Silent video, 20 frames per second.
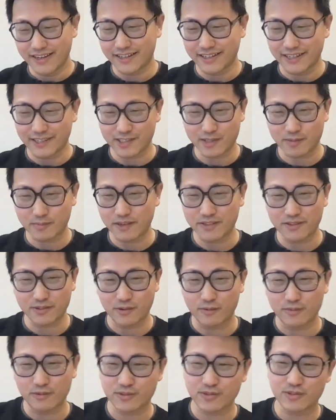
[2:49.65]
And I spent
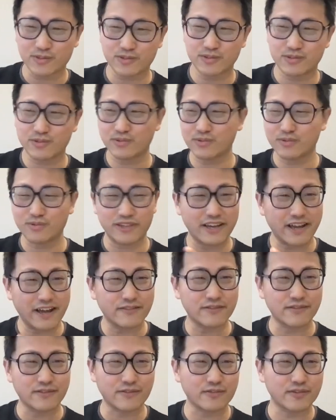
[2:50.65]
almost
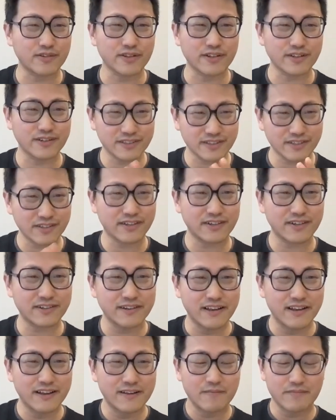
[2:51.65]
2.5 to 3 years
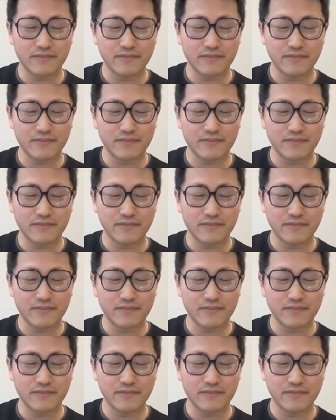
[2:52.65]
there,